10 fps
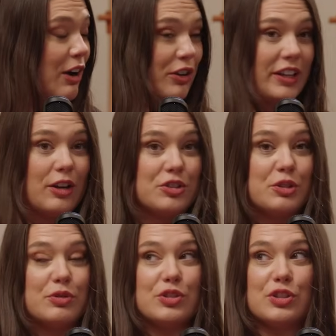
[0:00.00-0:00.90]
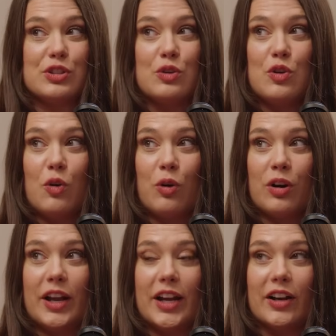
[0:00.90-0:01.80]
out on the couch. She was
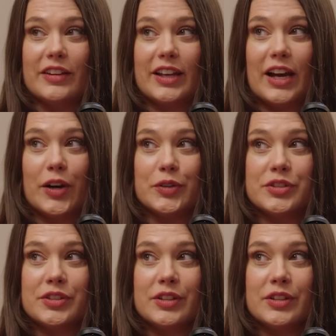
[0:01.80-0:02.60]
snoring on the couch.